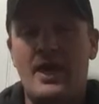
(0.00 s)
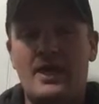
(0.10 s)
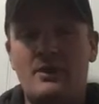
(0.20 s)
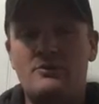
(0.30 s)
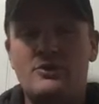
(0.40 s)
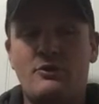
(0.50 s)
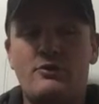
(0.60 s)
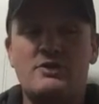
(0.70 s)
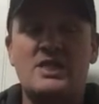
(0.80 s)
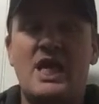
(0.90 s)
and he was
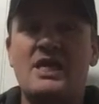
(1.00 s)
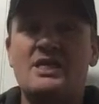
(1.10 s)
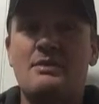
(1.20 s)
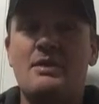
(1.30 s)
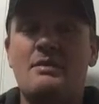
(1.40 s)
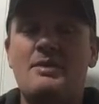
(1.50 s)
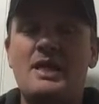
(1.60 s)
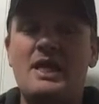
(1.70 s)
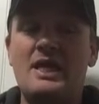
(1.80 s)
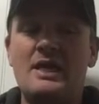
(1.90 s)
going to stay in
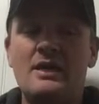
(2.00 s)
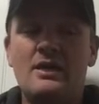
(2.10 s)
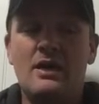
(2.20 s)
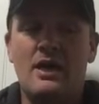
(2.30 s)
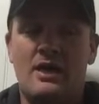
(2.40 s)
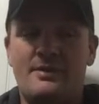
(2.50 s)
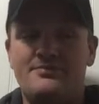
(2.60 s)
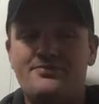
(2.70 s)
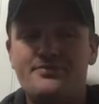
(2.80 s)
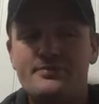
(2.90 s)
WWE
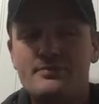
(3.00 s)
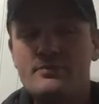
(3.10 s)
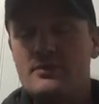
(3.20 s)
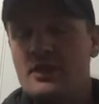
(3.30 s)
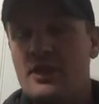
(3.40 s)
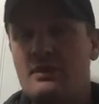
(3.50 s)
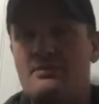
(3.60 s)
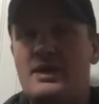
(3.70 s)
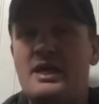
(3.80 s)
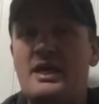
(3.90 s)

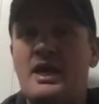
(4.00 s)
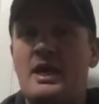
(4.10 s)
and be